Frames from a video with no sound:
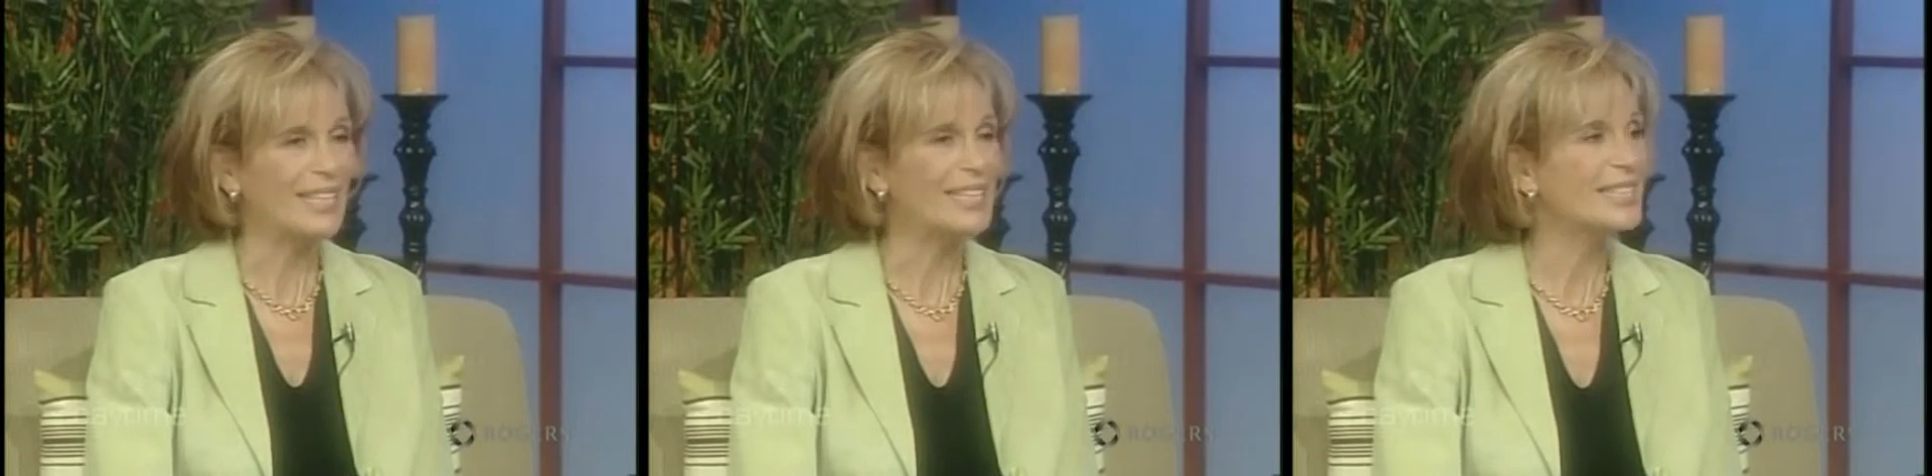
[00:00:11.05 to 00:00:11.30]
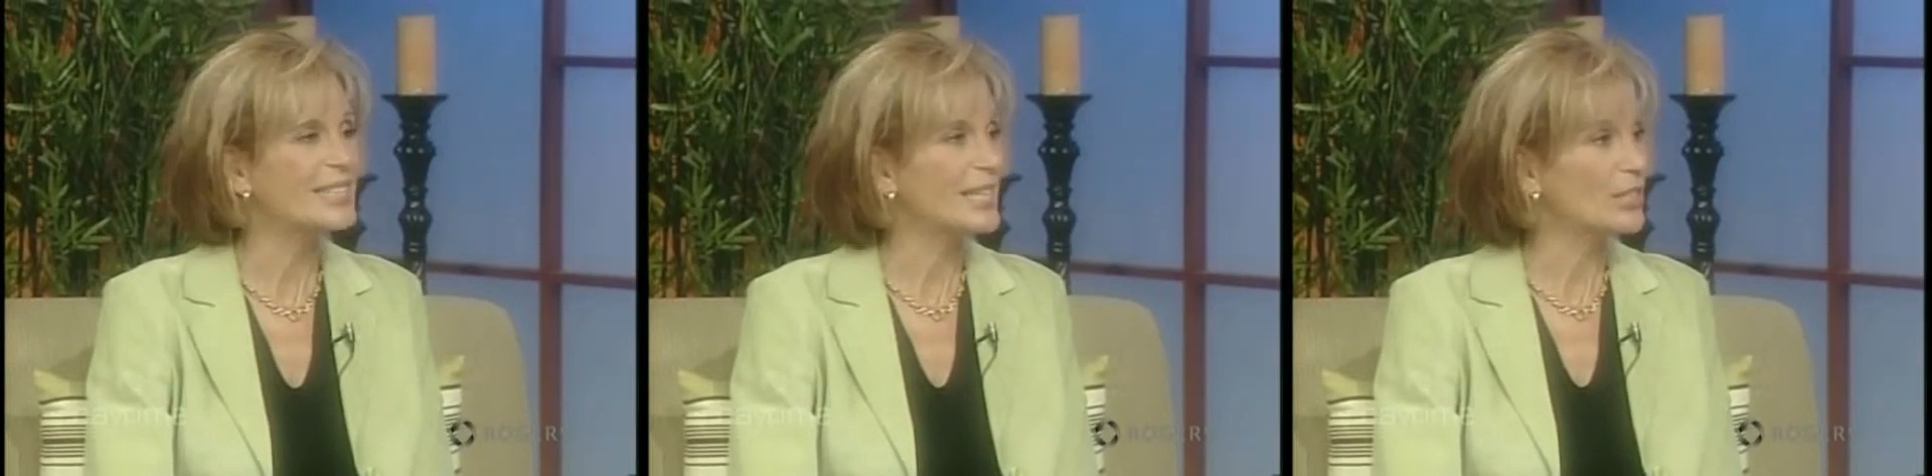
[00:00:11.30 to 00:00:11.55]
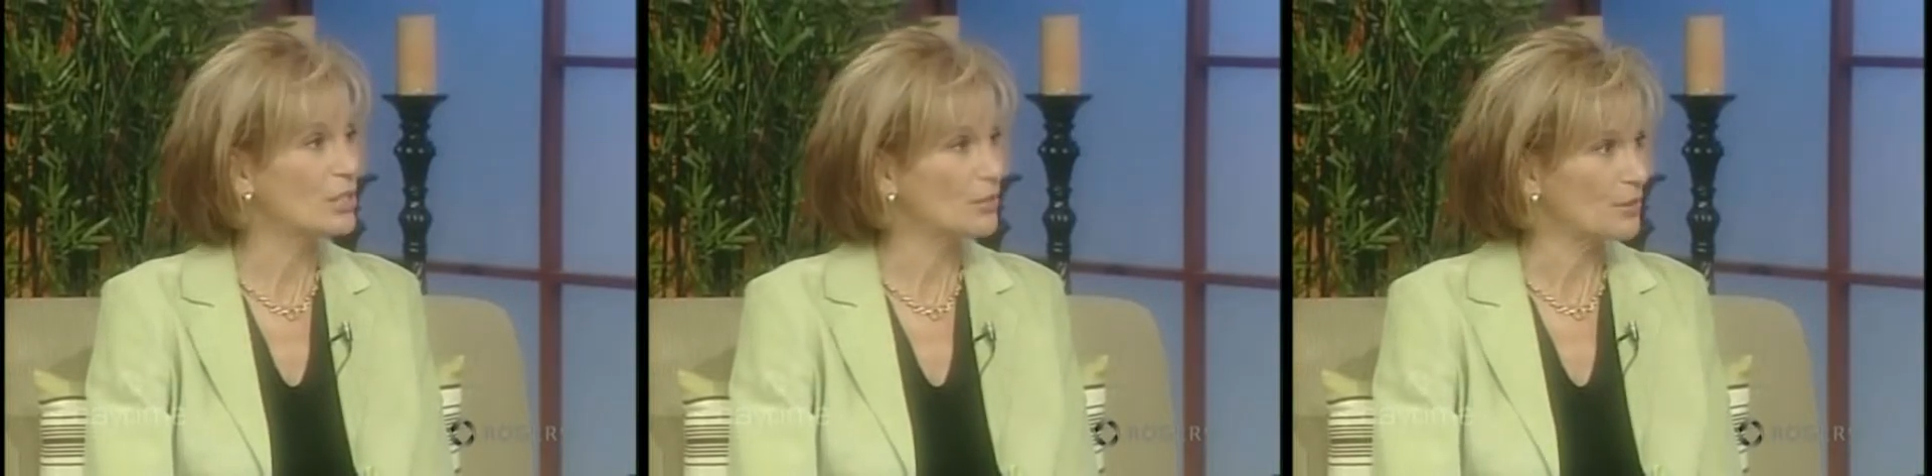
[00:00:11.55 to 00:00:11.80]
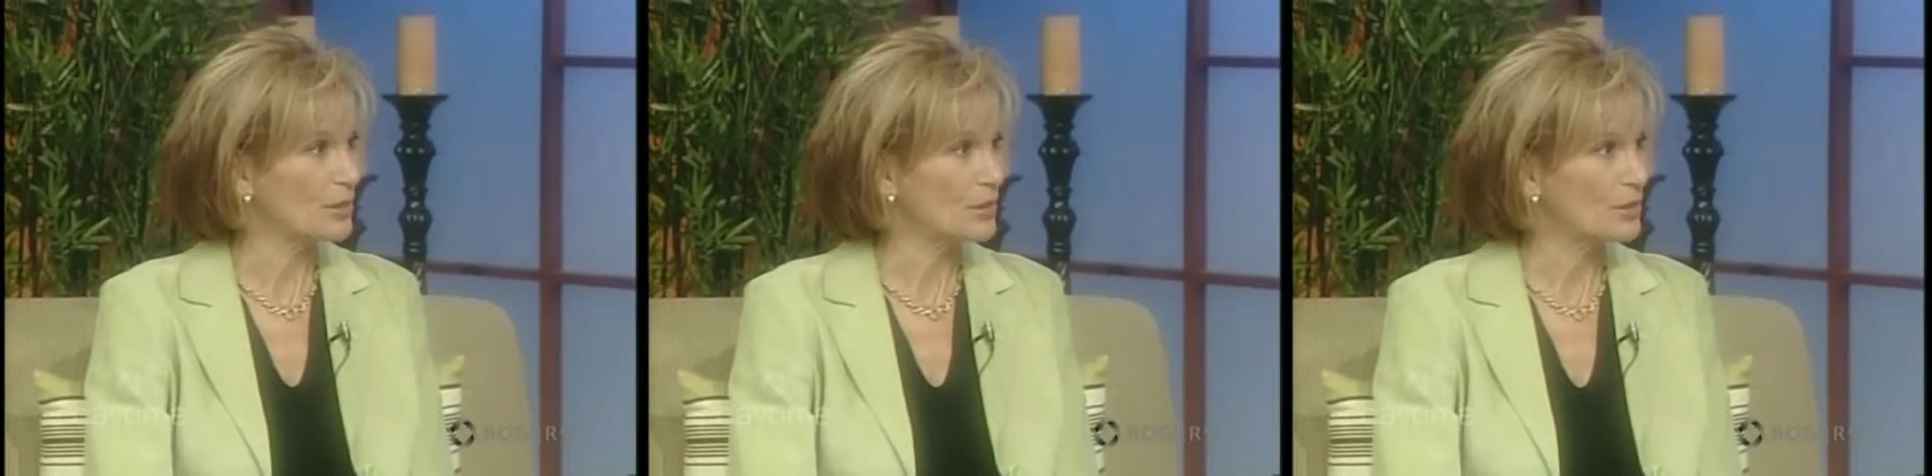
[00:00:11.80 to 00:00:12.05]

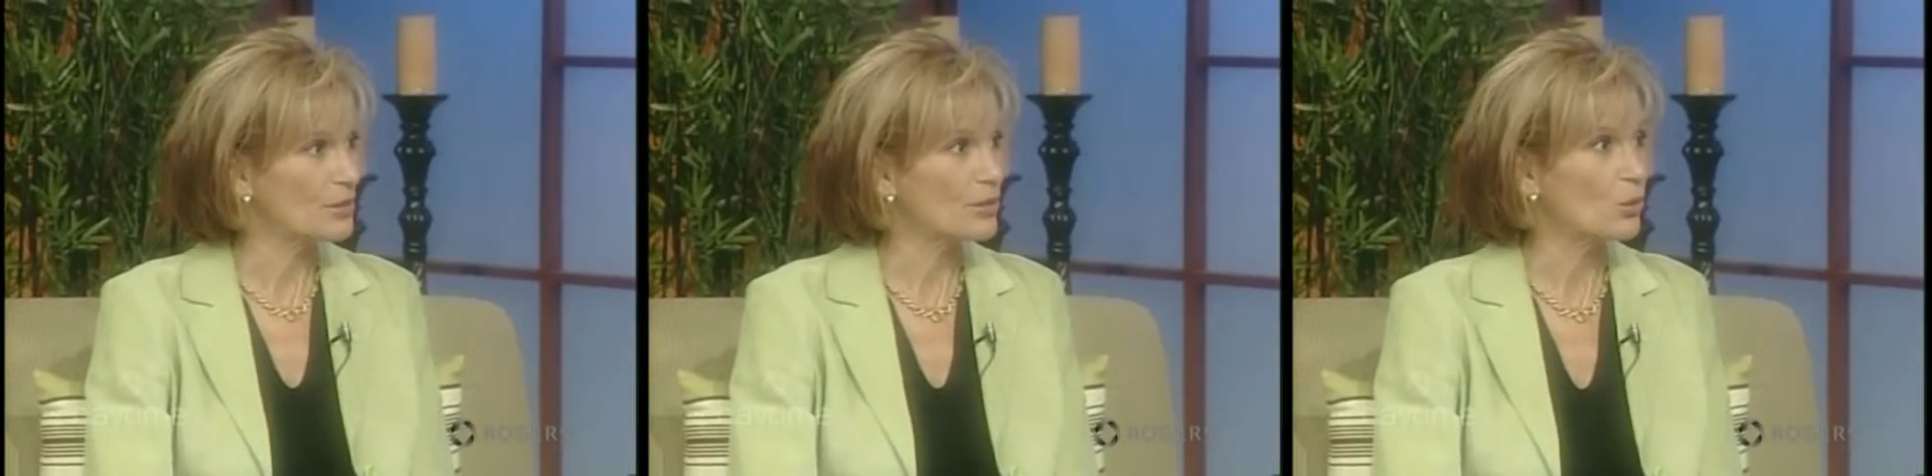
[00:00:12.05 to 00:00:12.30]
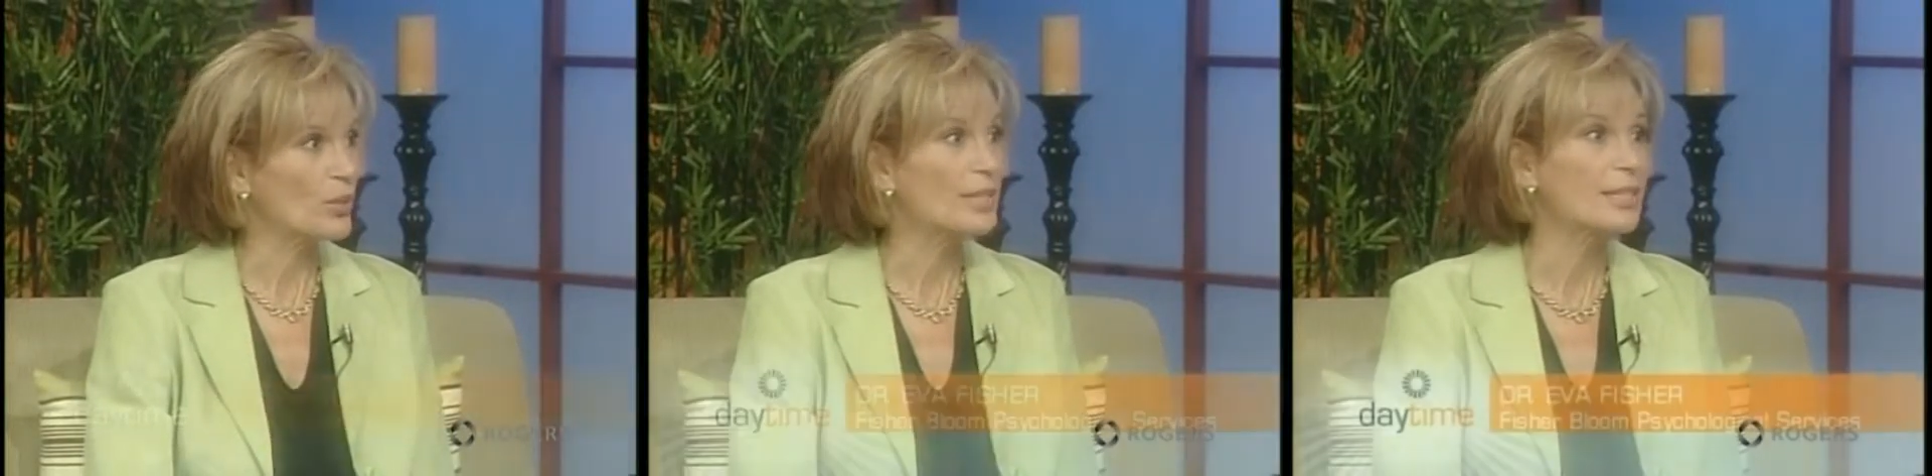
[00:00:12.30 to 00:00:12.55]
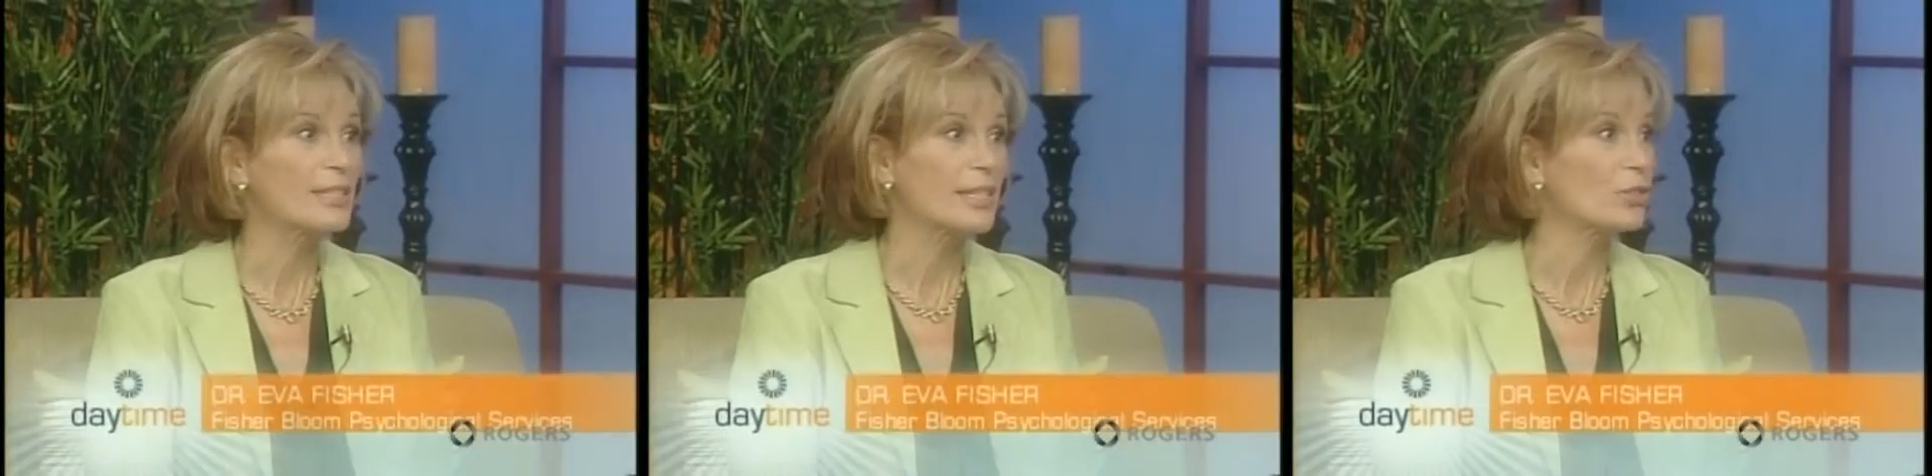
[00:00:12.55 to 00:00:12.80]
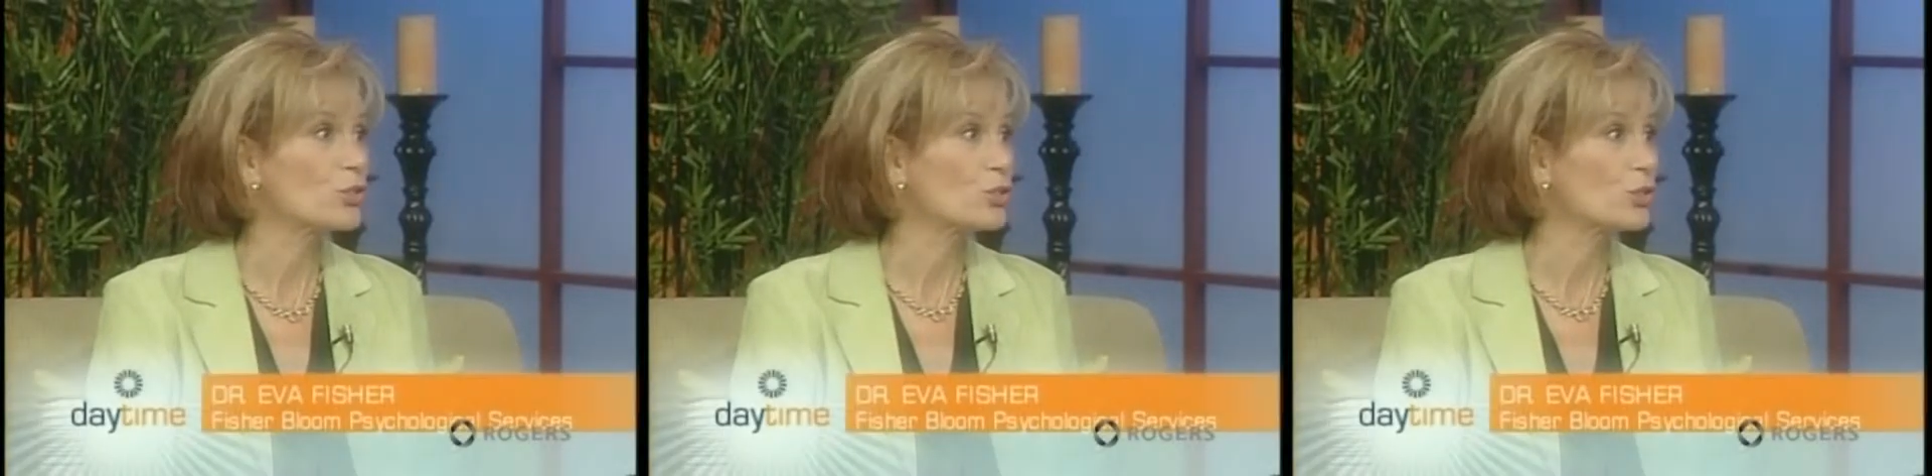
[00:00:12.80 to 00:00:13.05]
inattentiveness or
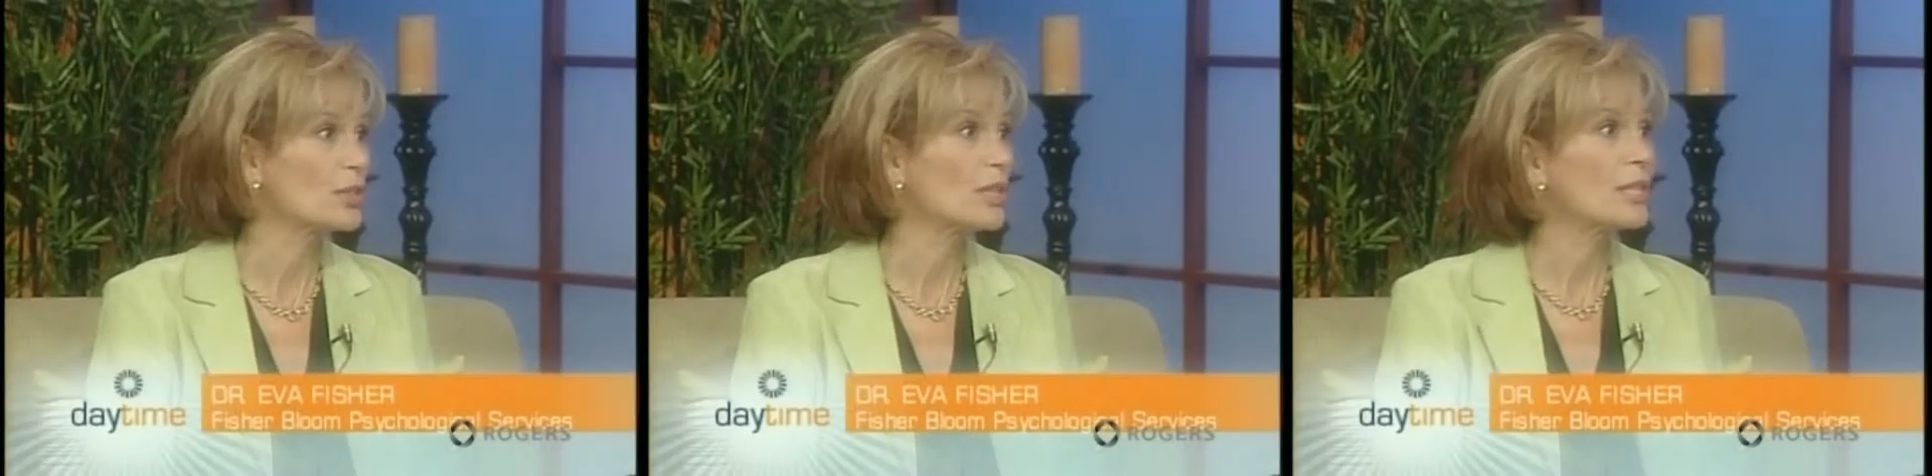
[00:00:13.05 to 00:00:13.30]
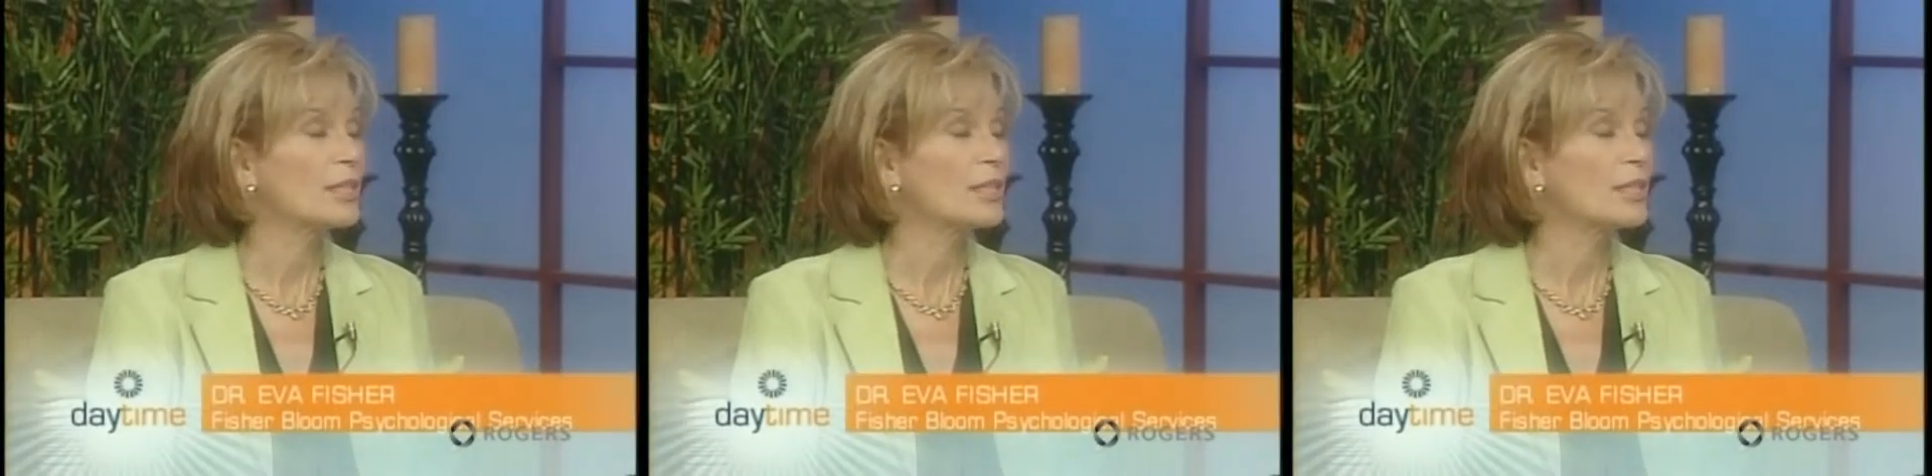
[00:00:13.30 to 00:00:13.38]
inattention.